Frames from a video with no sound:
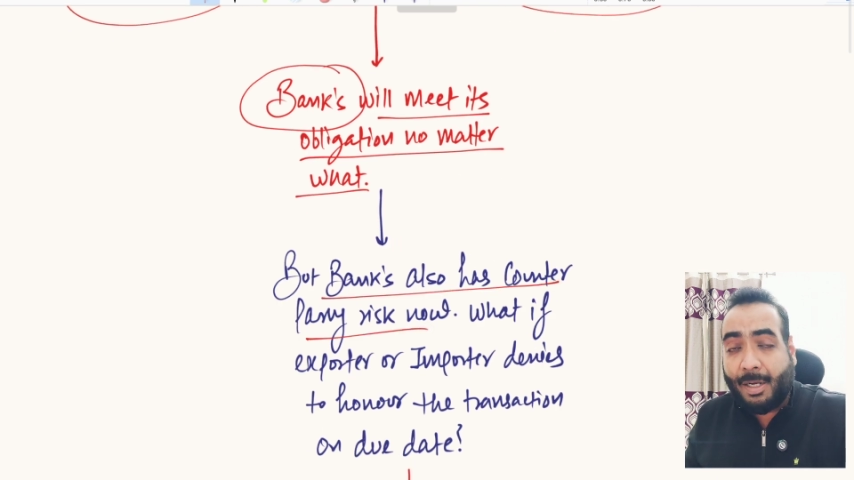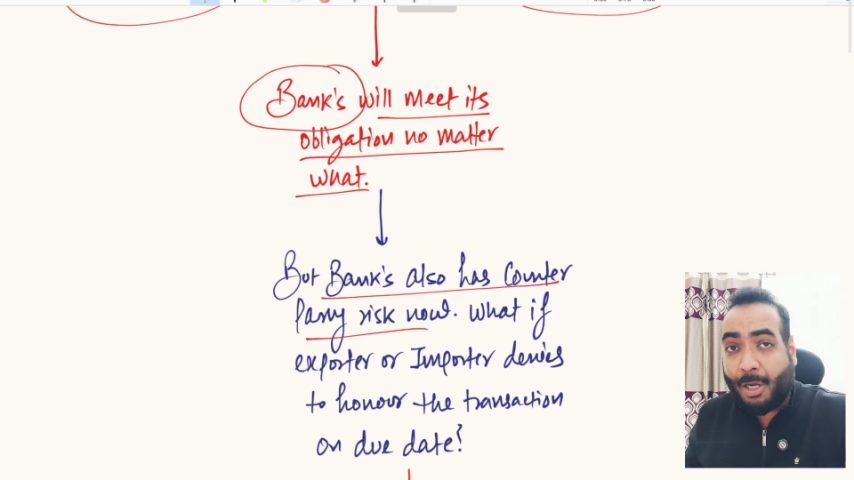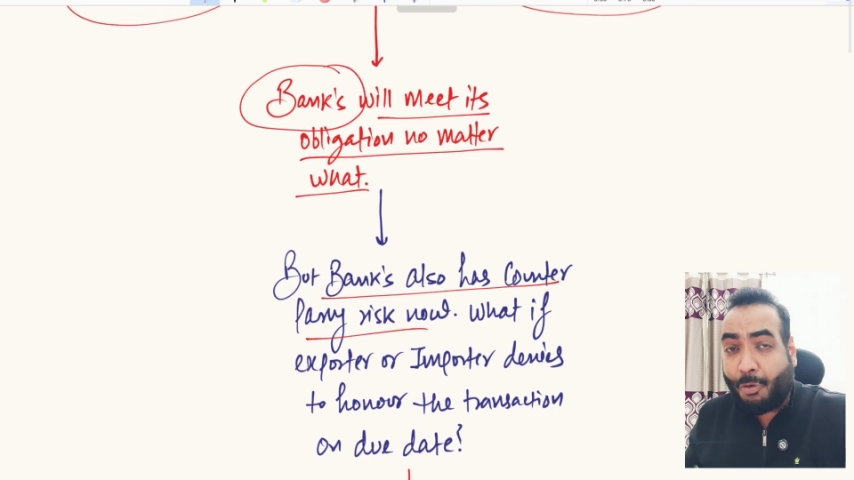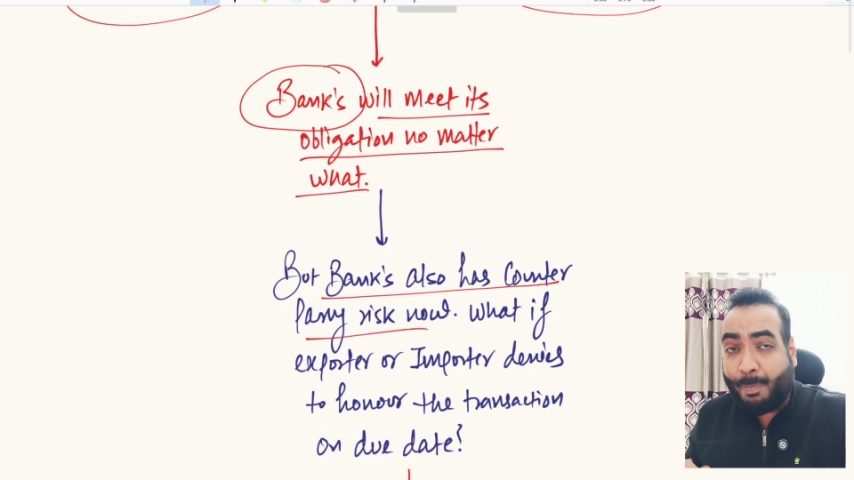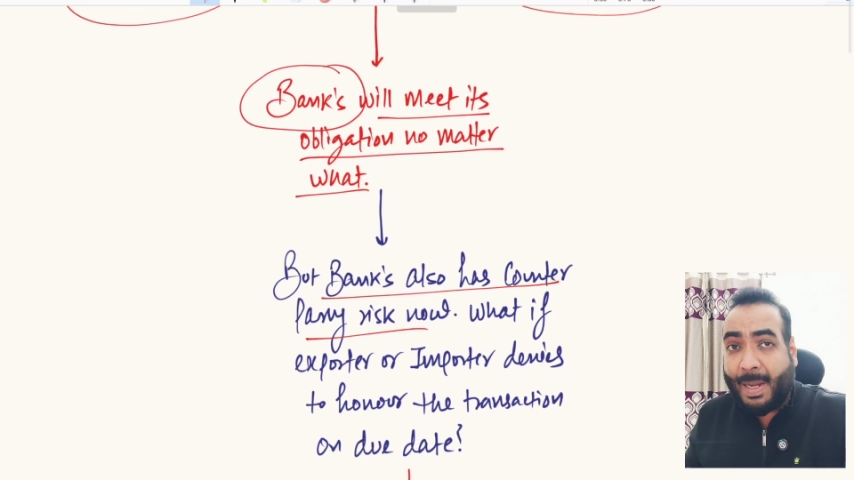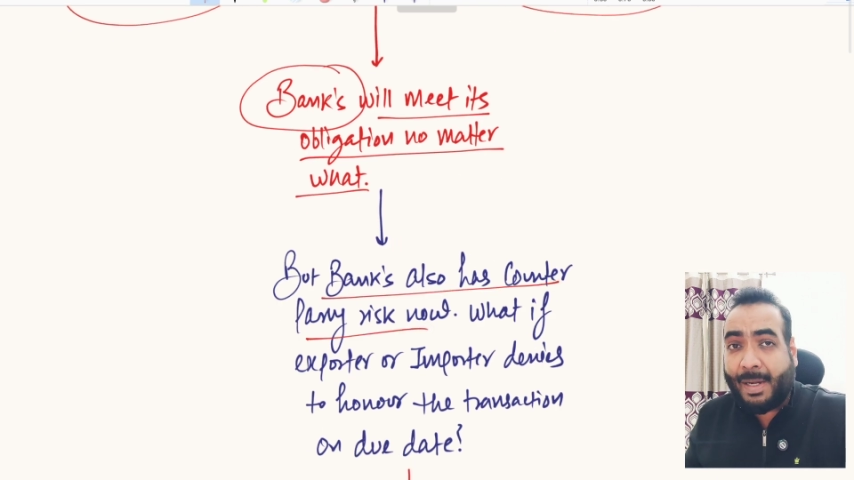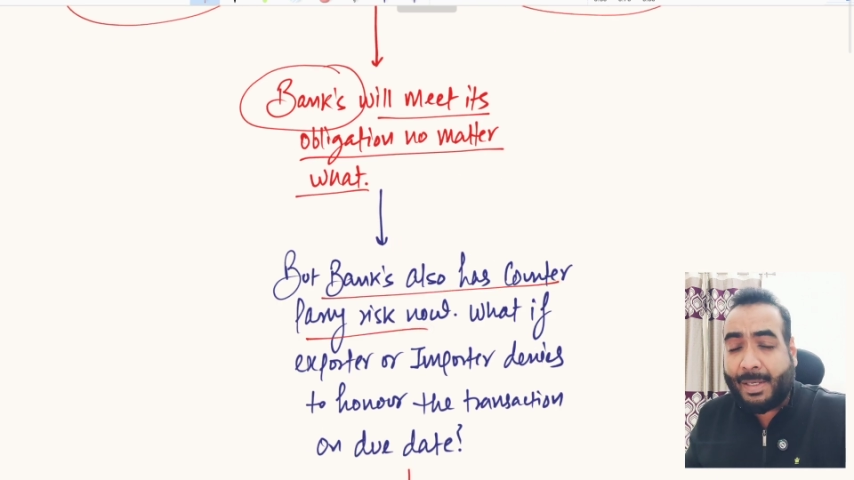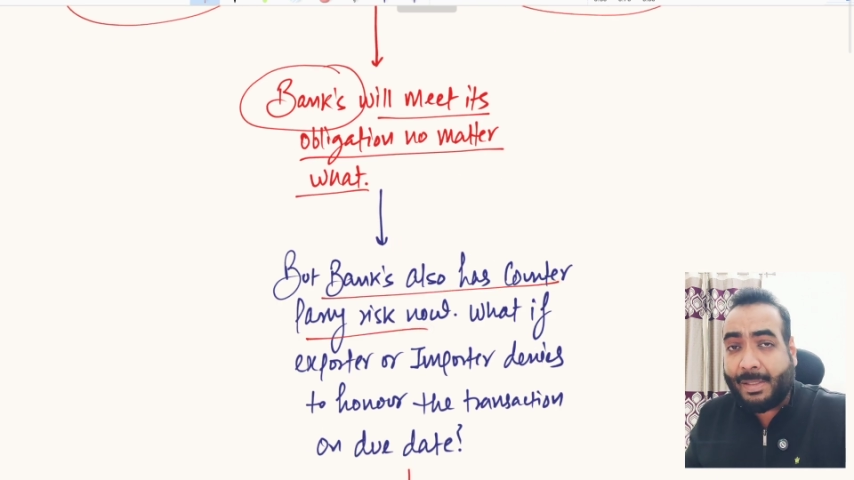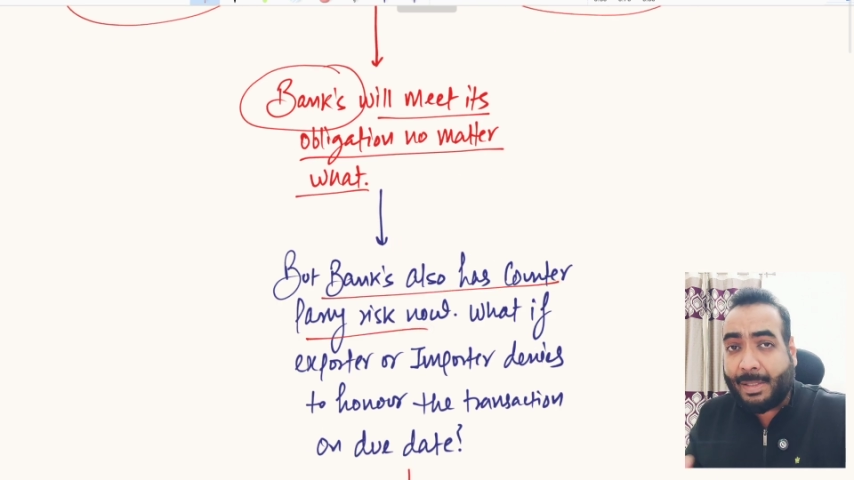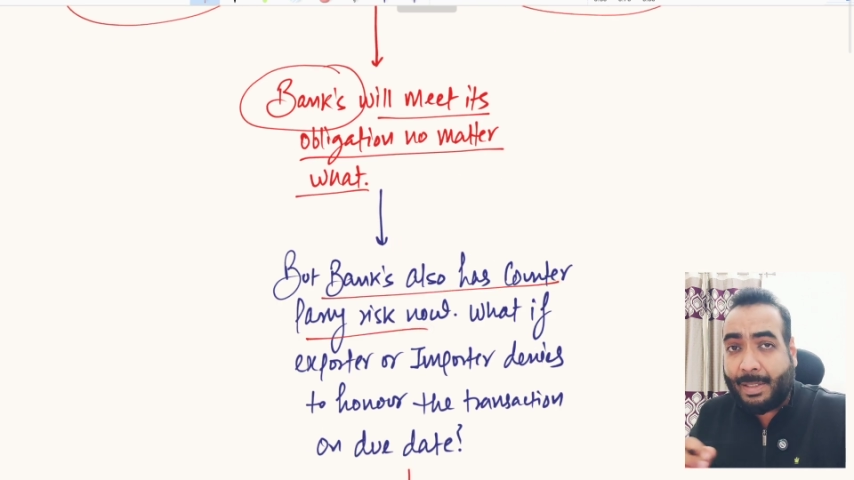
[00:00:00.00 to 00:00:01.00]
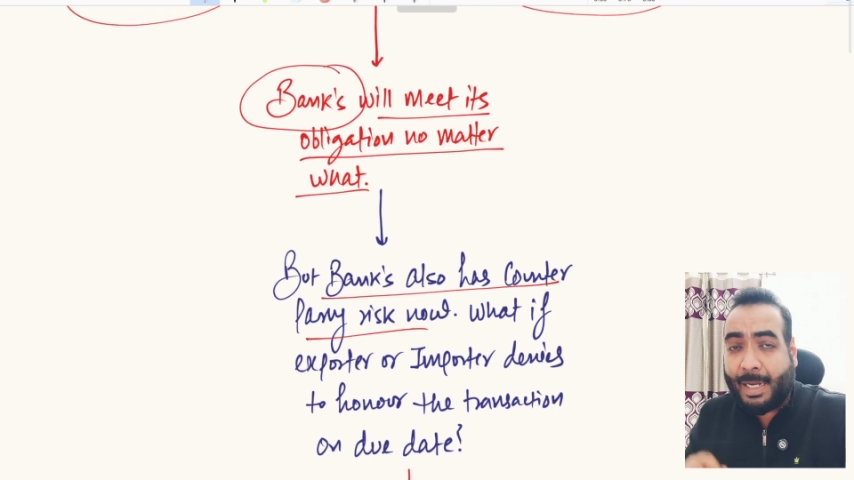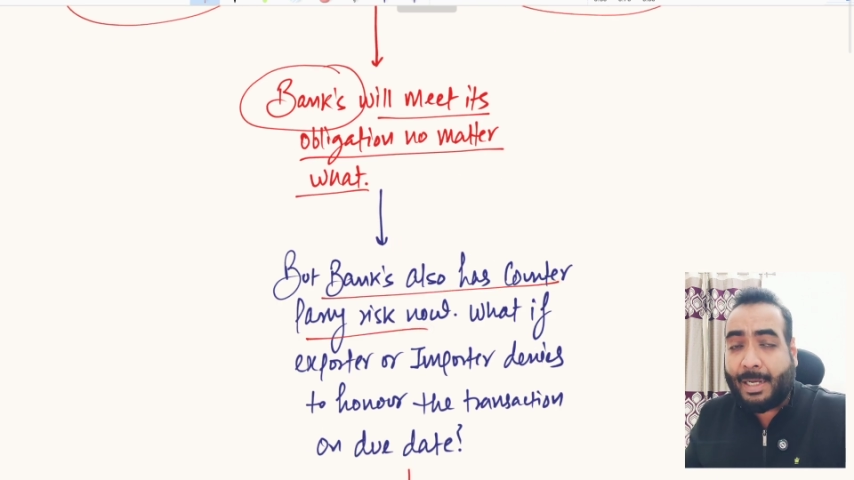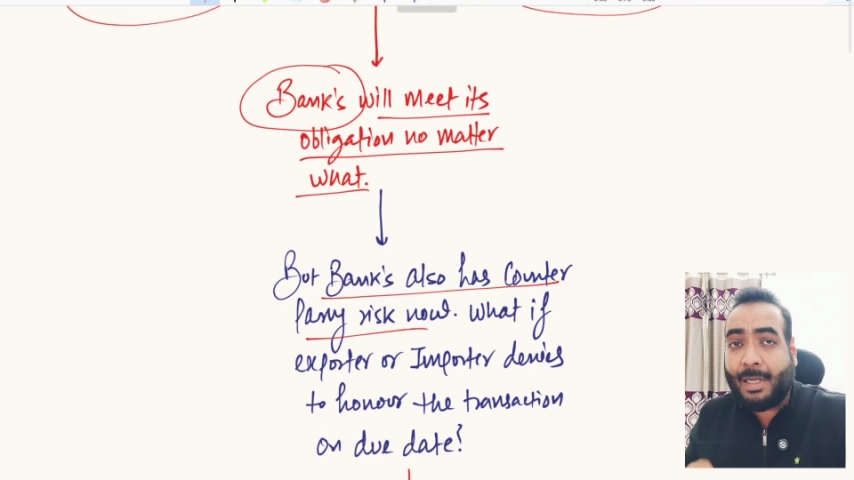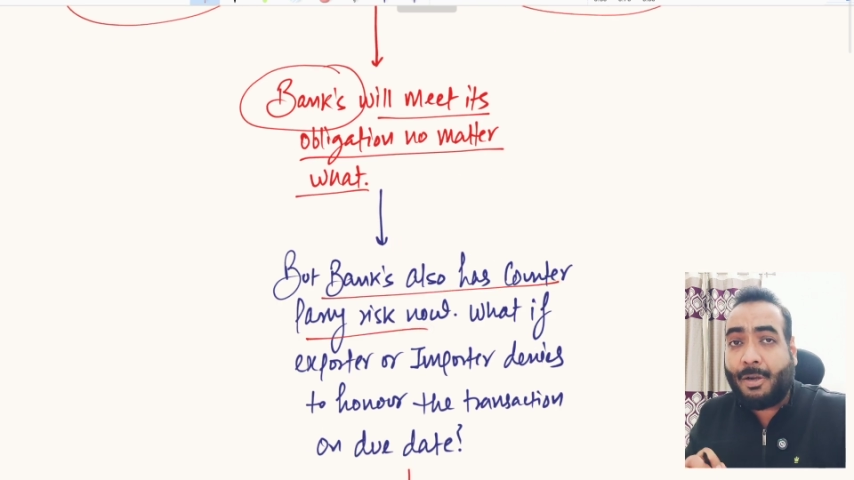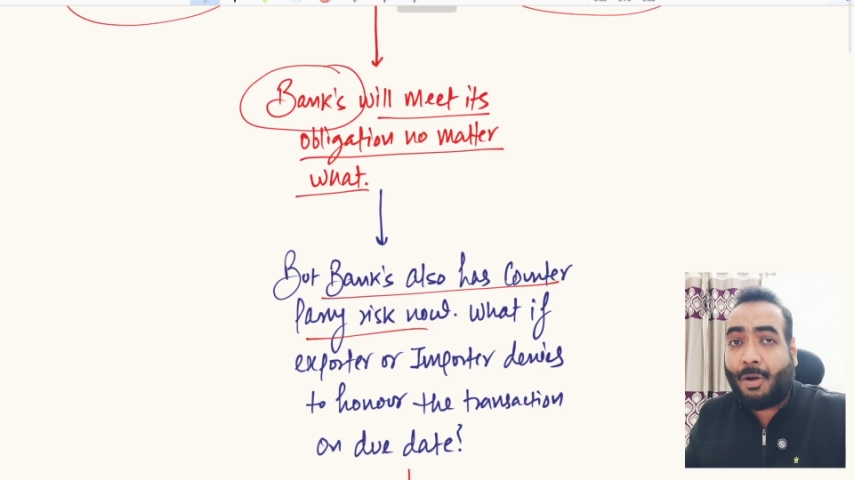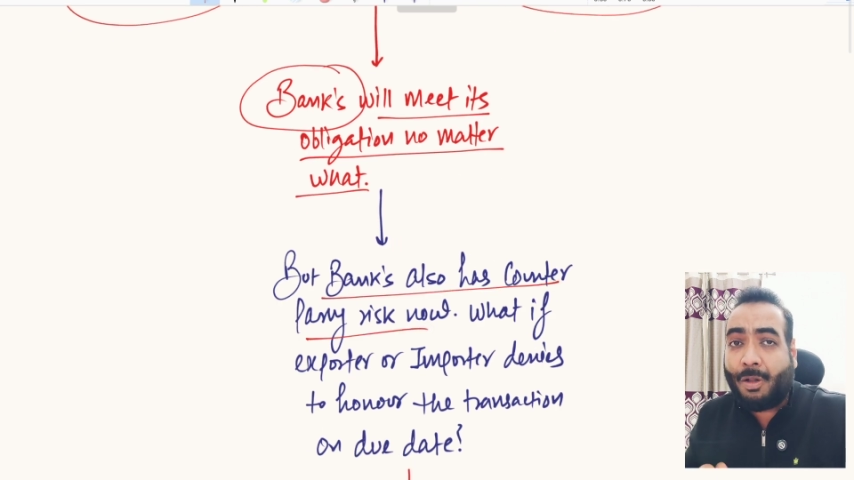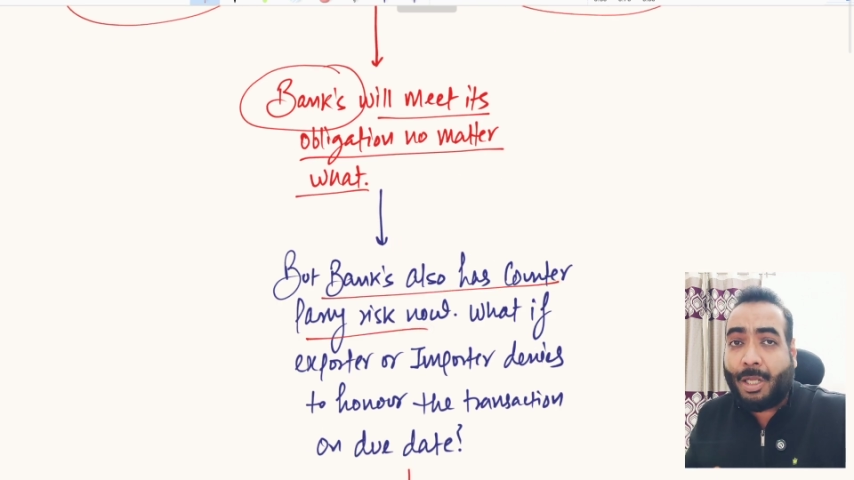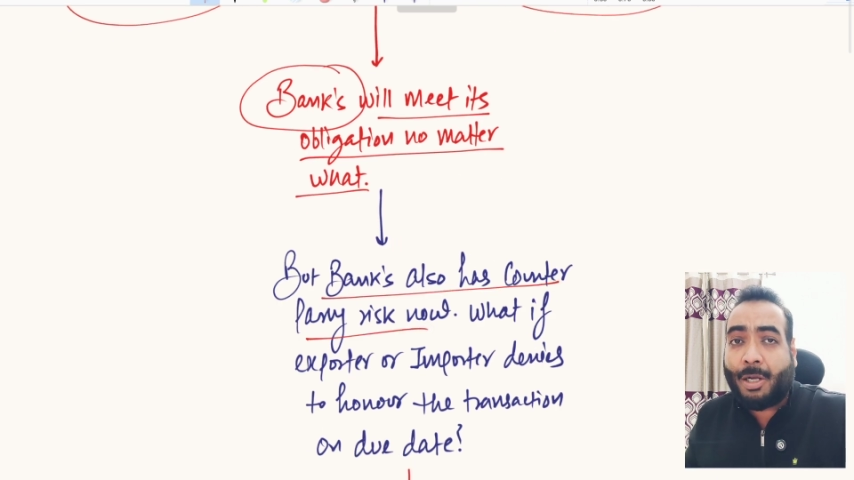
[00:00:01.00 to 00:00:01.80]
Now bank is taking all